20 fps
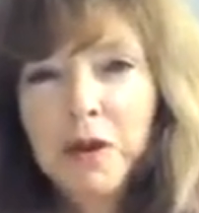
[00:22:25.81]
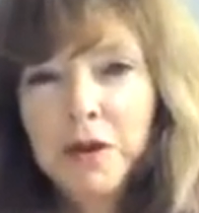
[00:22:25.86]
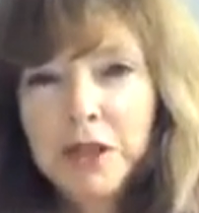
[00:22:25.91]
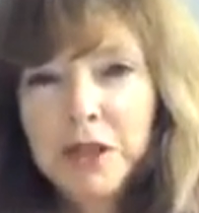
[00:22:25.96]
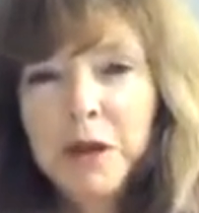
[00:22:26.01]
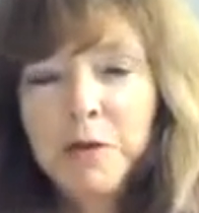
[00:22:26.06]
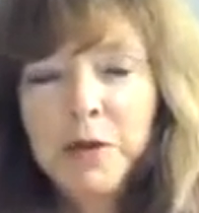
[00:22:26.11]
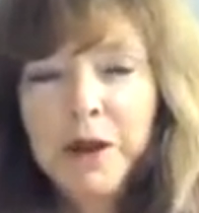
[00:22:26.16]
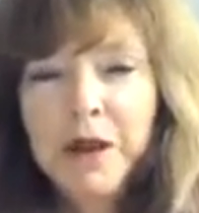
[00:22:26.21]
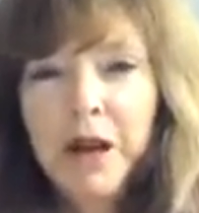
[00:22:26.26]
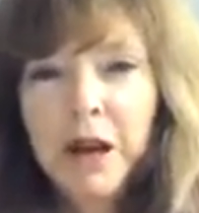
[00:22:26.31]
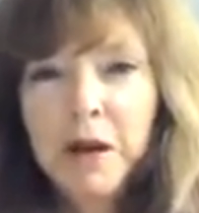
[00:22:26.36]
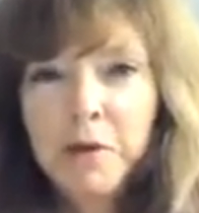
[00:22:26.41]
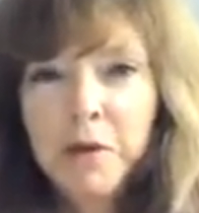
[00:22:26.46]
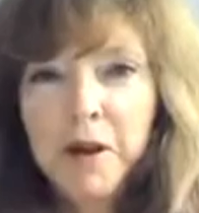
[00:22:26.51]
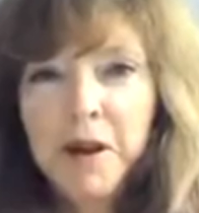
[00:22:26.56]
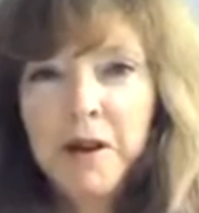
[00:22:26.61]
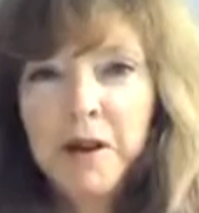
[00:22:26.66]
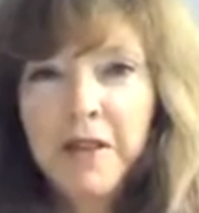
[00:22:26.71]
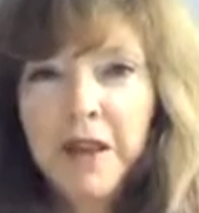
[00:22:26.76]

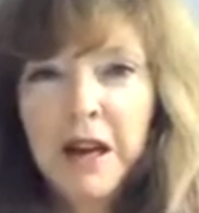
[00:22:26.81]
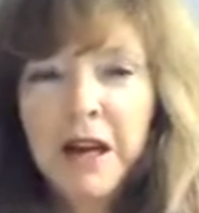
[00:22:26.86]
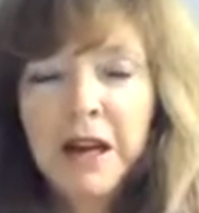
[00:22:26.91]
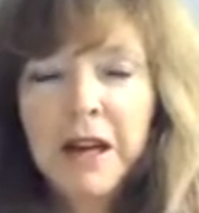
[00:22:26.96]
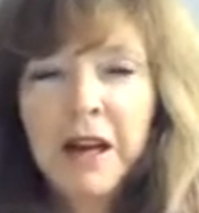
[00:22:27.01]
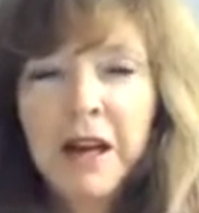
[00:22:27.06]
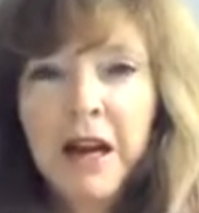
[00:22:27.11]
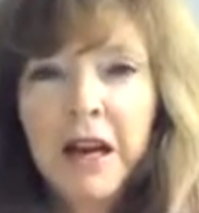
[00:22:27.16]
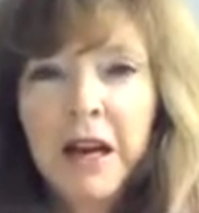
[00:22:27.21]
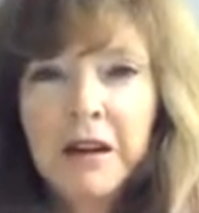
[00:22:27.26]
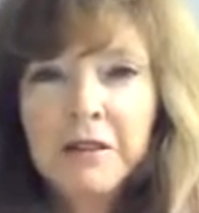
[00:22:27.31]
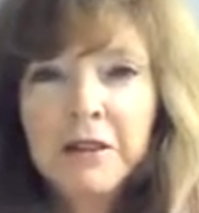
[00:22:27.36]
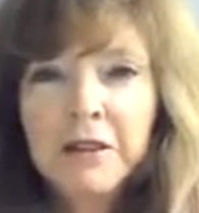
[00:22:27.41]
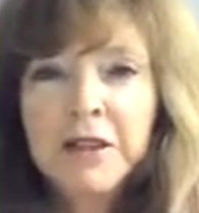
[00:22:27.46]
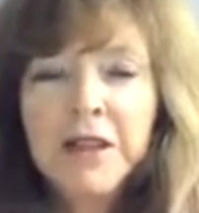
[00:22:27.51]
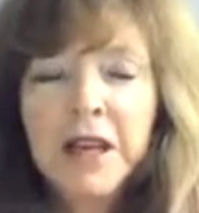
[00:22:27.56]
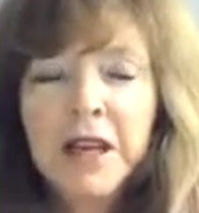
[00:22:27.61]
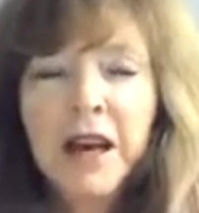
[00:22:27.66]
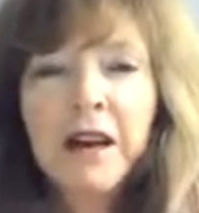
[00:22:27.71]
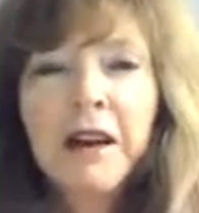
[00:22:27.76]
Dimon then and now
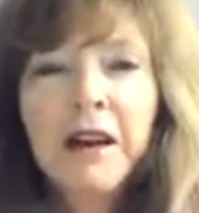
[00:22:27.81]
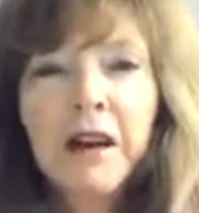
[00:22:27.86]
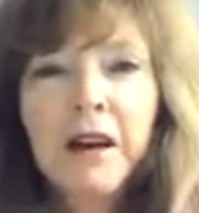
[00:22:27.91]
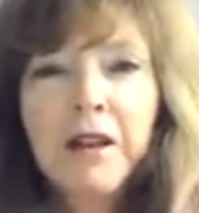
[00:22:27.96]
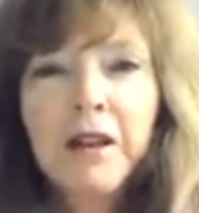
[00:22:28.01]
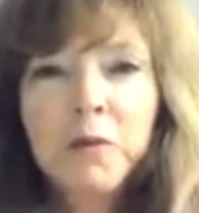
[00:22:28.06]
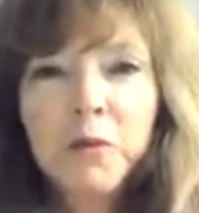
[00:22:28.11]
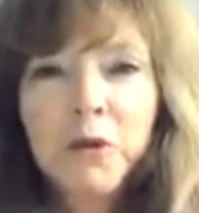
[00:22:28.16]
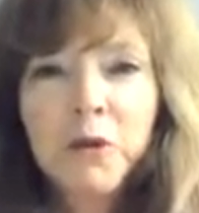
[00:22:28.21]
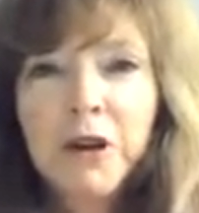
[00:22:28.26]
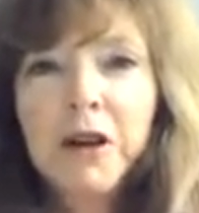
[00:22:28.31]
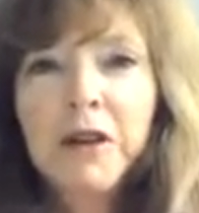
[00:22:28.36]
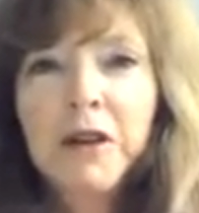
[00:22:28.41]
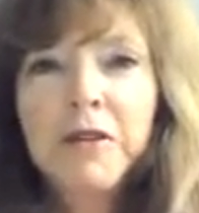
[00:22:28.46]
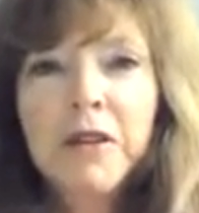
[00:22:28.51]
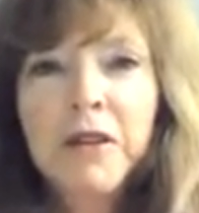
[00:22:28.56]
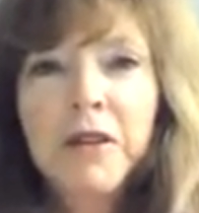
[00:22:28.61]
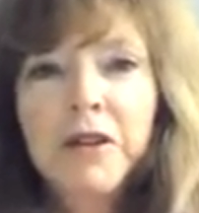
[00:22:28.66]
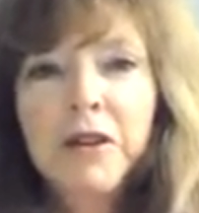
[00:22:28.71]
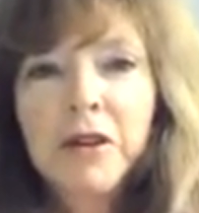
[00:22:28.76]
sat on the board
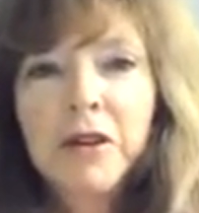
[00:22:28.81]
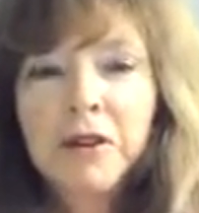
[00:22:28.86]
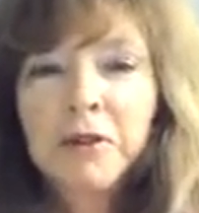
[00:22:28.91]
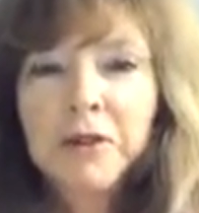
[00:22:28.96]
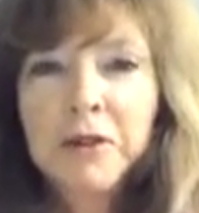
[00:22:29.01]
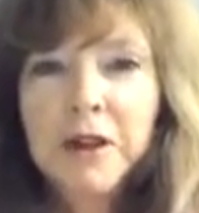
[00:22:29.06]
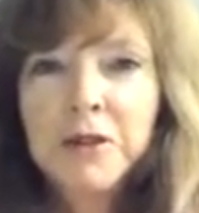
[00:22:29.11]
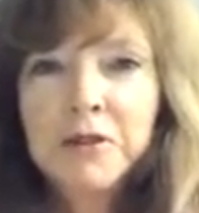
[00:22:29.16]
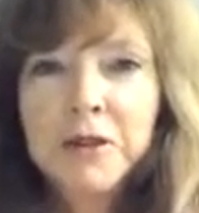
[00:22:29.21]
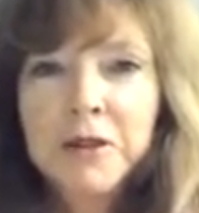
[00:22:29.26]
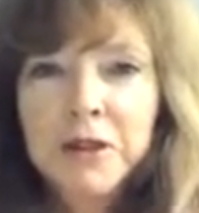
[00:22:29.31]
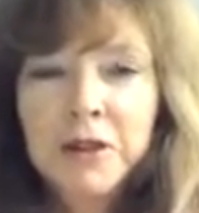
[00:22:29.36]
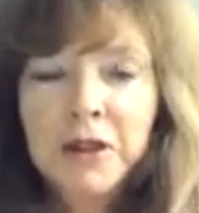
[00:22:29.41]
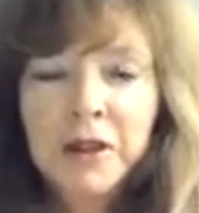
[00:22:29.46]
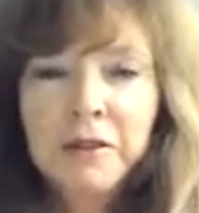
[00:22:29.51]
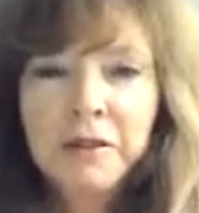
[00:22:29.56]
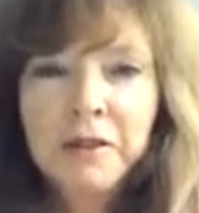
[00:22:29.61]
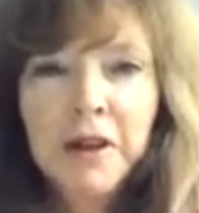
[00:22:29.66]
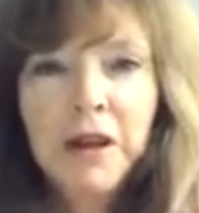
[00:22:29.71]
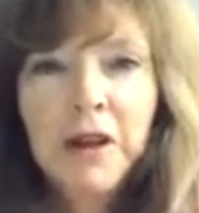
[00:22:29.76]
of the New York Federal
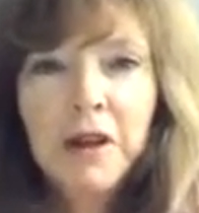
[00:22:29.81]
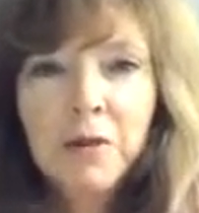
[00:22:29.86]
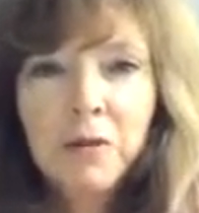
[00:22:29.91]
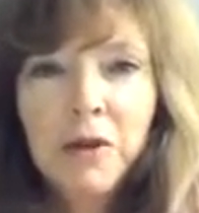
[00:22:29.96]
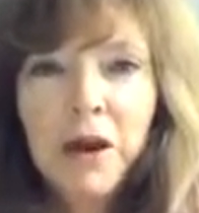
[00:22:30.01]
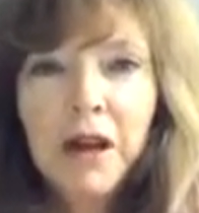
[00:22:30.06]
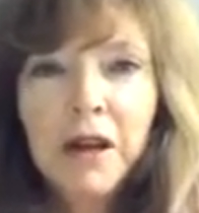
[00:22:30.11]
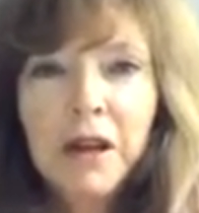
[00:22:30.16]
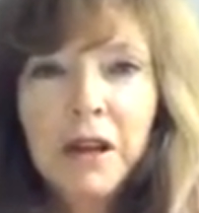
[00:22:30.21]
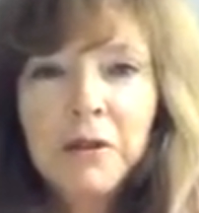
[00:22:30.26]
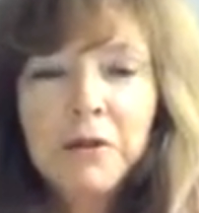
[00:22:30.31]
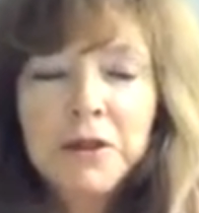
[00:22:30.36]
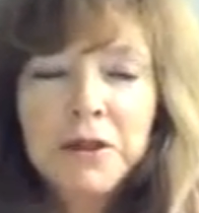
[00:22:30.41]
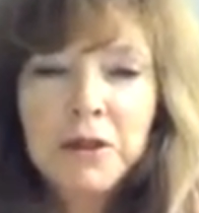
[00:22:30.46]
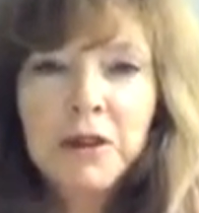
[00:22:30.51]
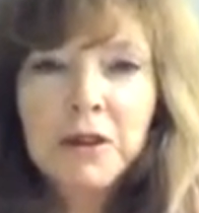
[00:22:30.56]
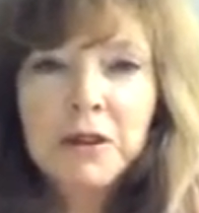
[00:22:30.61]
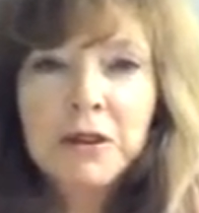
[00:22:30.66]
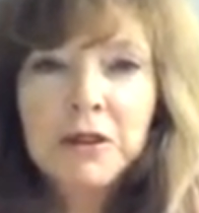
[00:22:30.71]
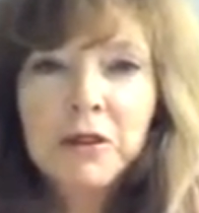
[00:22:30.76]
Reserve while he was
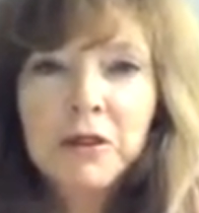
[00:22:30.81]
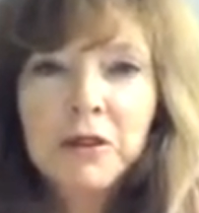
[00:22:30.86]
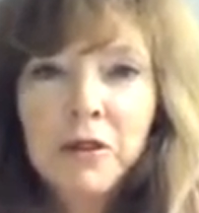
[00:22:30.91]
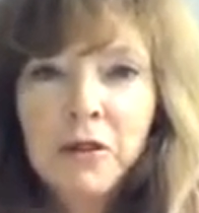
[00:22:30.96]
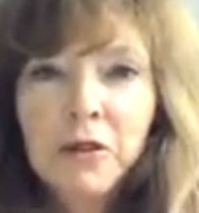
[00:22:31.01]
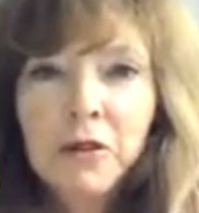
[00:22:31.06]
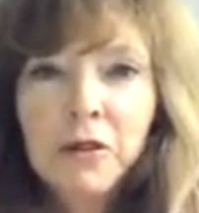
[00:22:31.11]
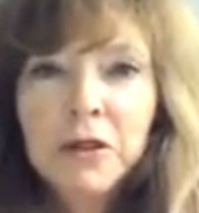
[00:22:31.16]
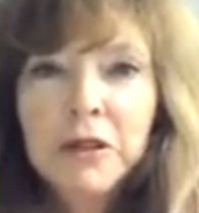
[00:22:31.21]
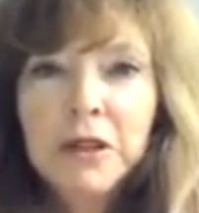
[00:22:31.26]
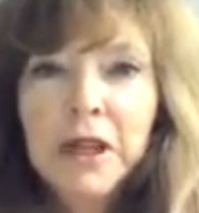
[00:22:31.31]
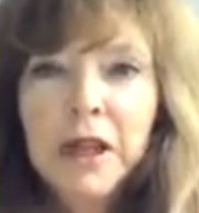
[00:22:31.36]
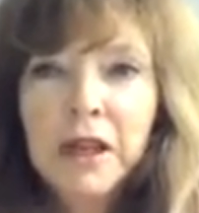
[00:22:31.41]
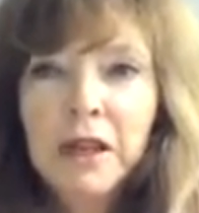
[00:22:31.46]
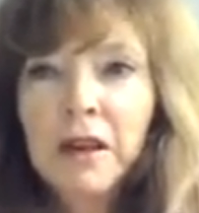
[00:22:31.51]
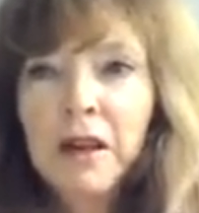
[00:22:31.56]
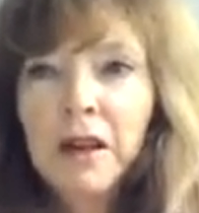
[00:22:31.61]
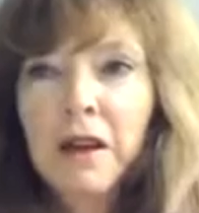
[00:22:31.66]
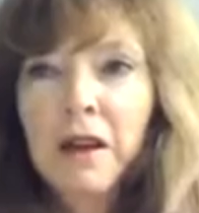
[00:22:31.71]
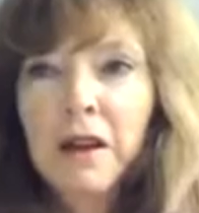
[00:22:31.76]
also holding